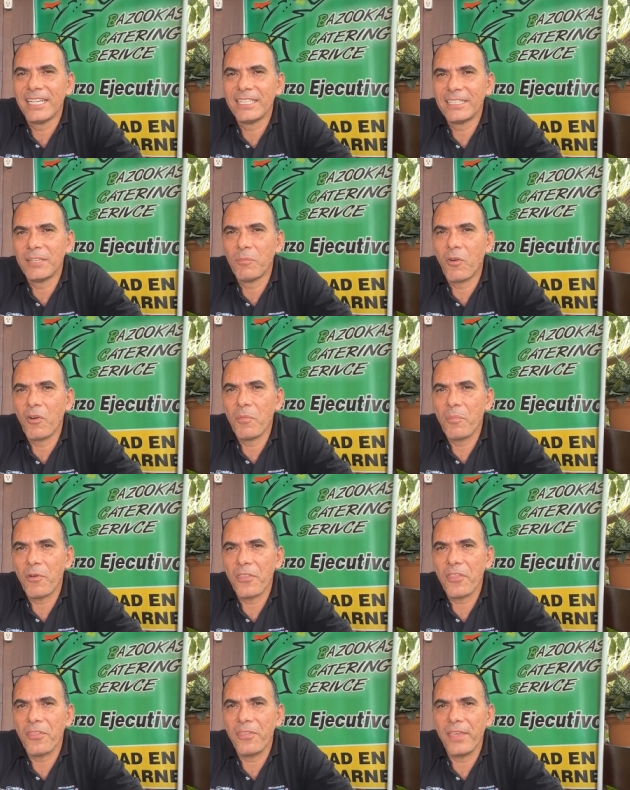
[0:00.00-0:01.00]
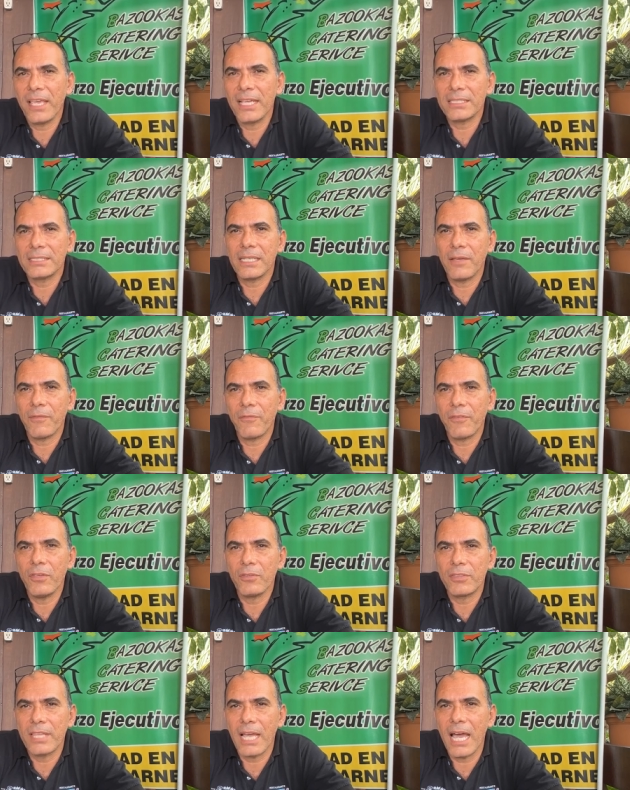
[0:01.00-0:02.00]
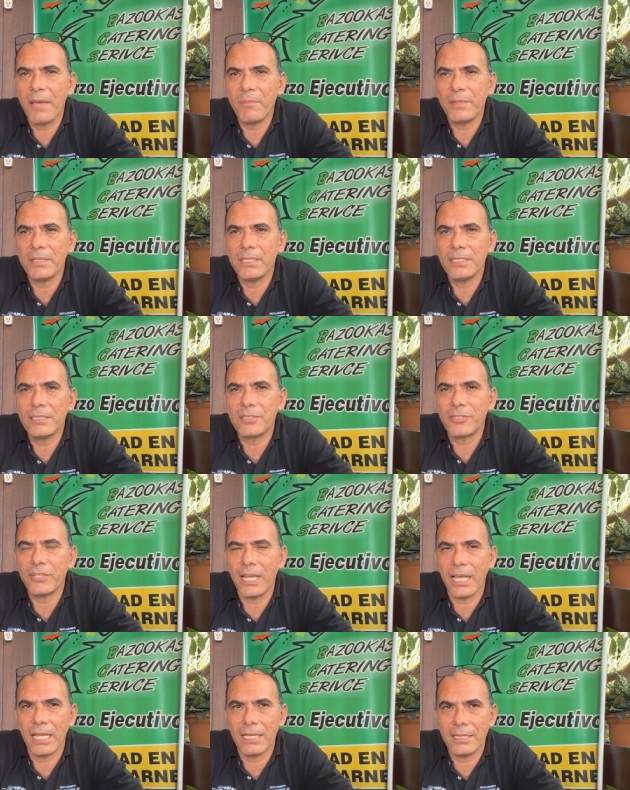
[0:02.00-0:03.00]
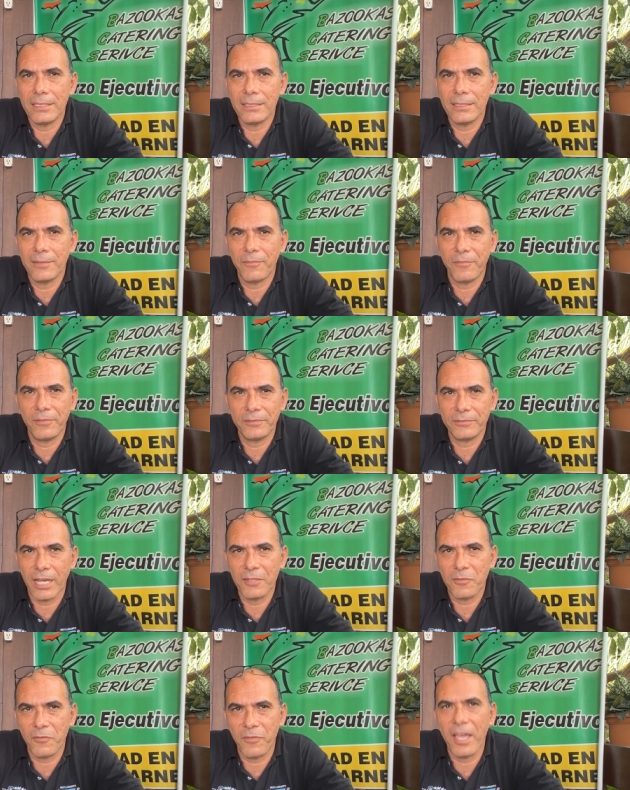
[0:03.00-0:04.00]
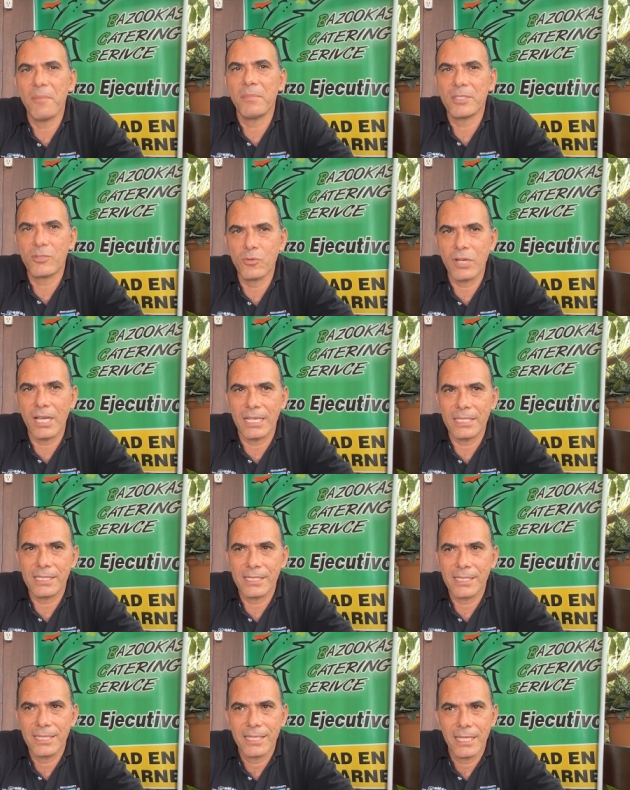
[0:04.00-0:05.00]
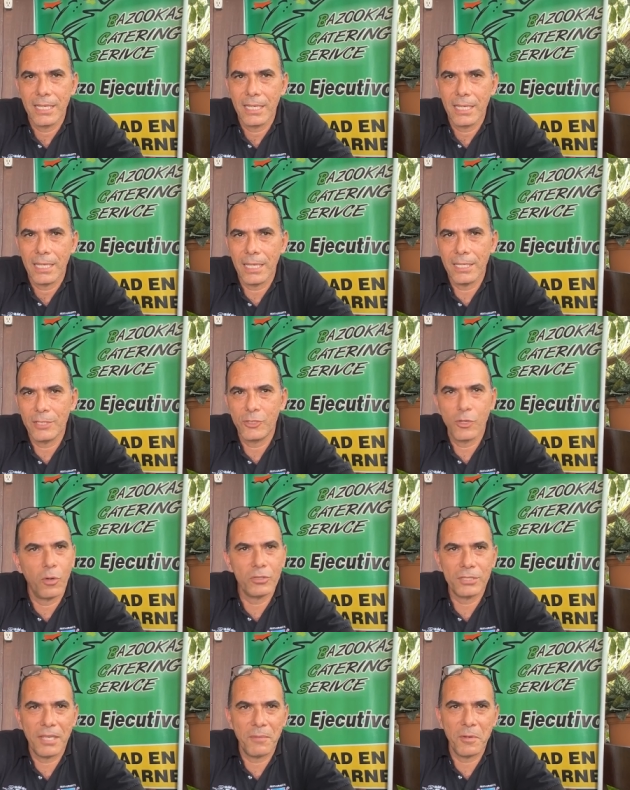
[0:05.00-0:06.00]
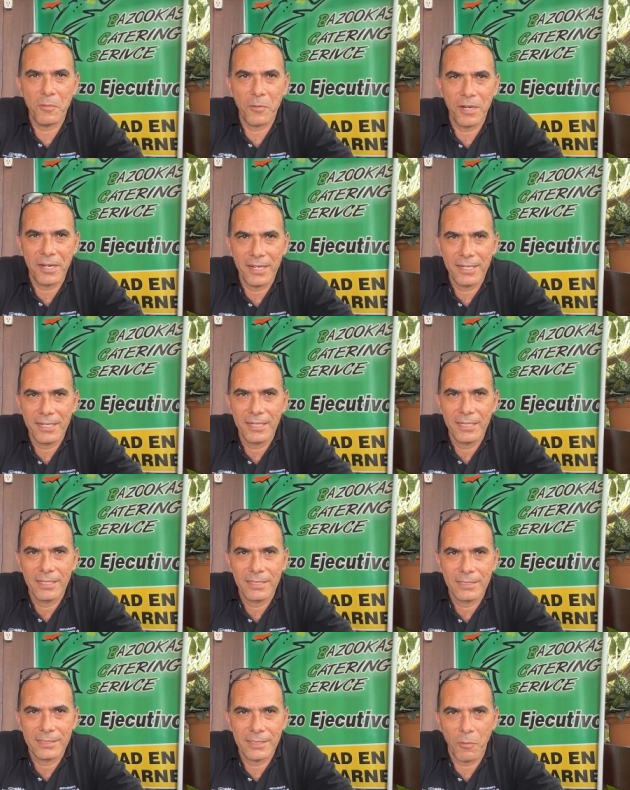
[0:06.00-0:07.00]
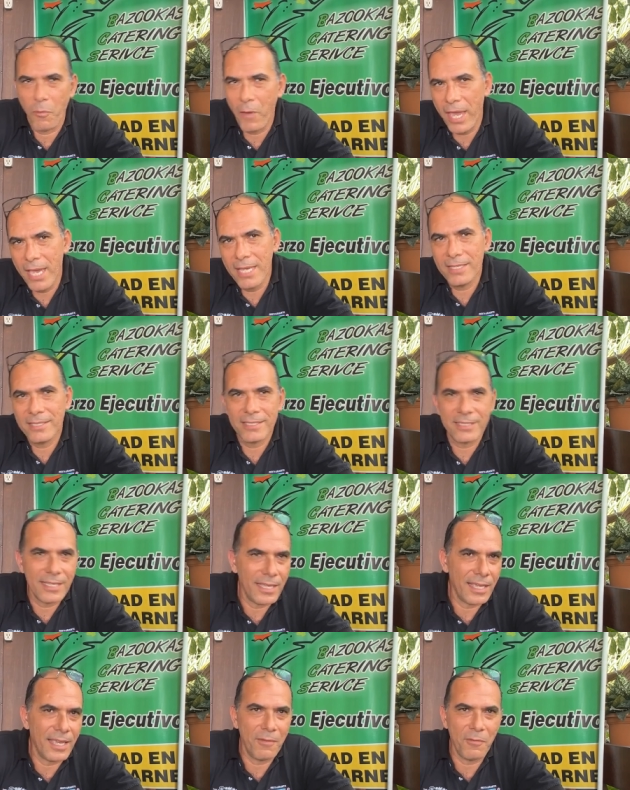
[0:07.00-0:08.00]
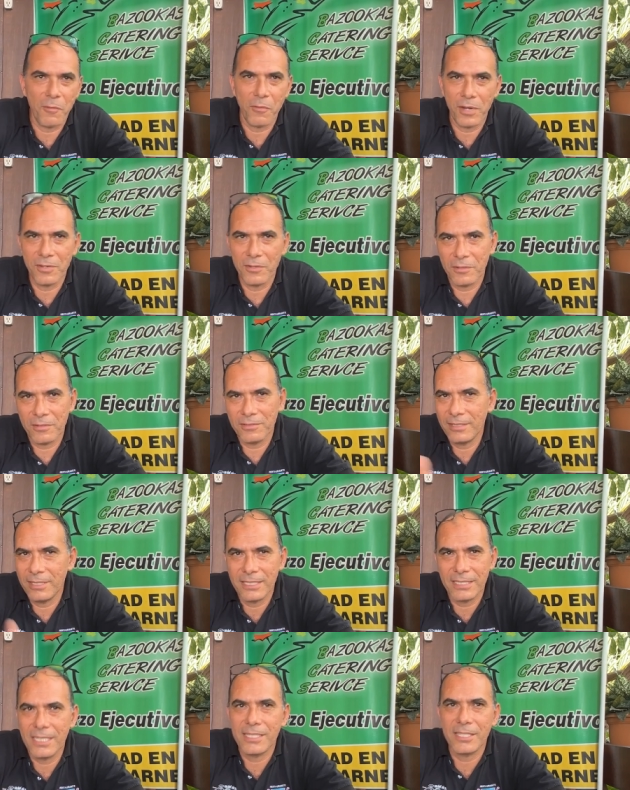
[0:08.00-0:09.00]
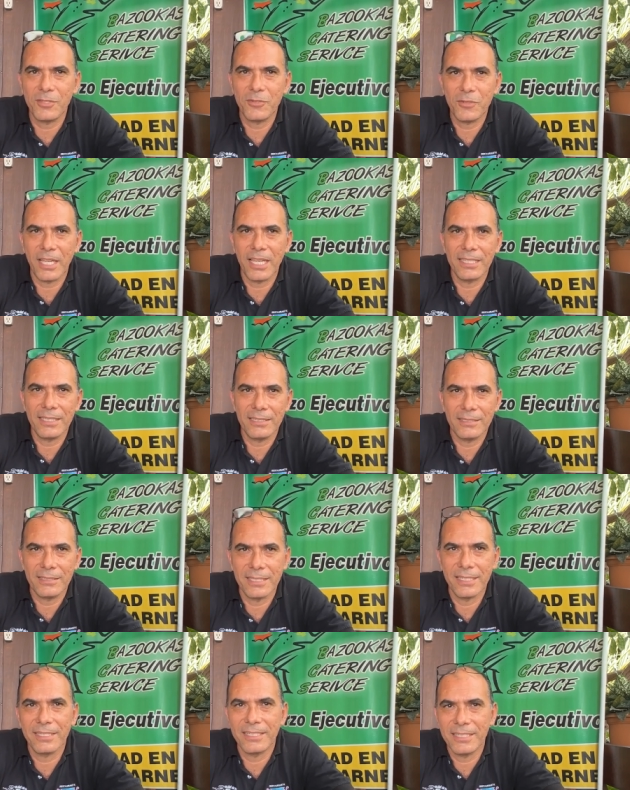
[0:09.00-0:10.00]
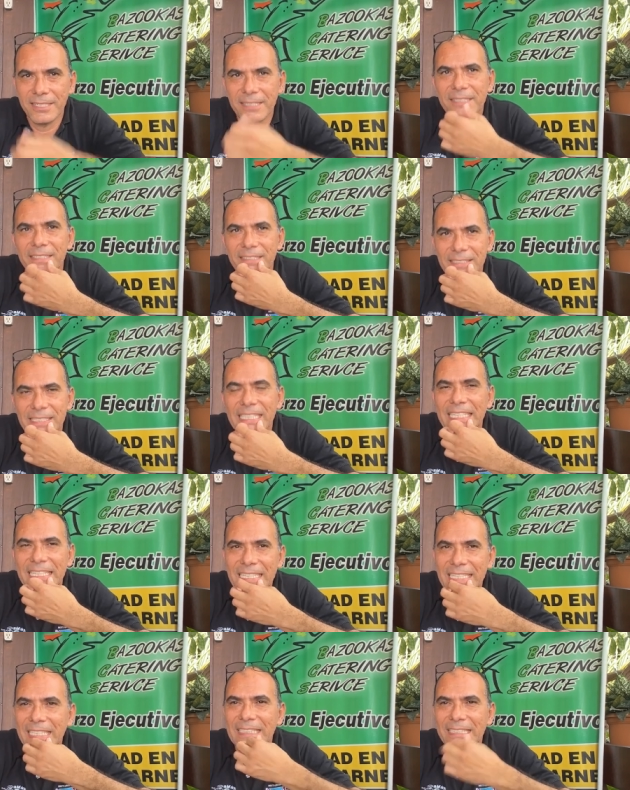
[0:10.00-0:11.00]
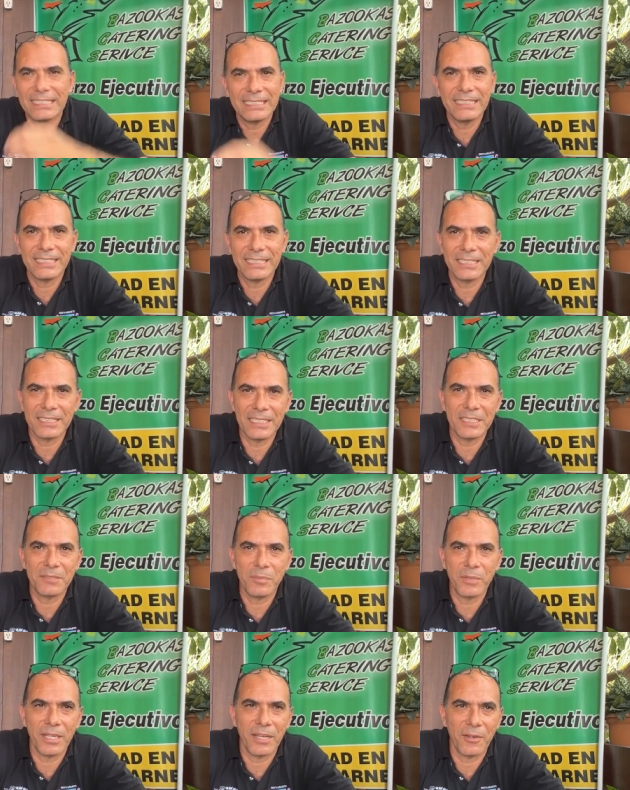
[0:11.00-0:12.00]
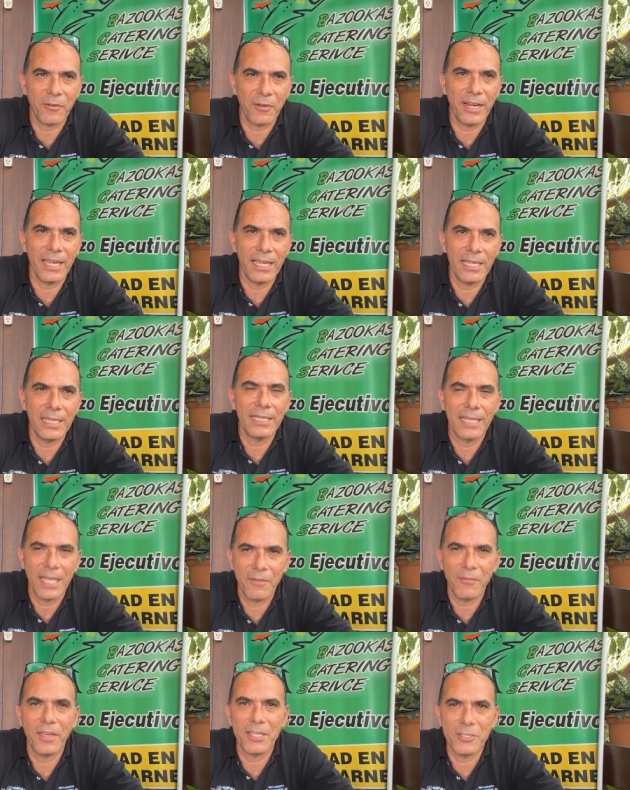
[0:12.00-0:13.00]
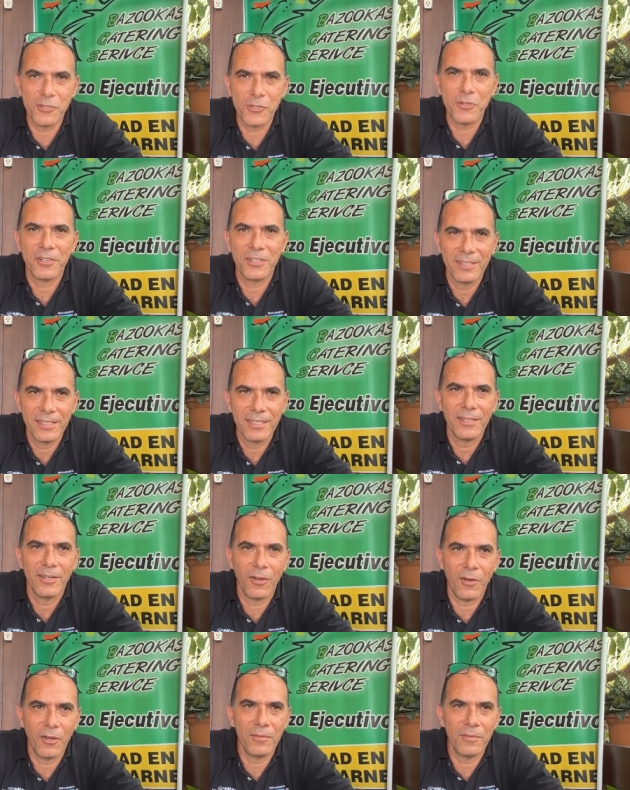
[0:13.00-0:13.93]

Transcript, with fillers: and the more important thing is if you type in the internet trying to find bazookas, it shows everywhere. The ways everywhere. You, it's easy to get nice. here. Yeah, it's, it's, it's been a great adventure. I oh.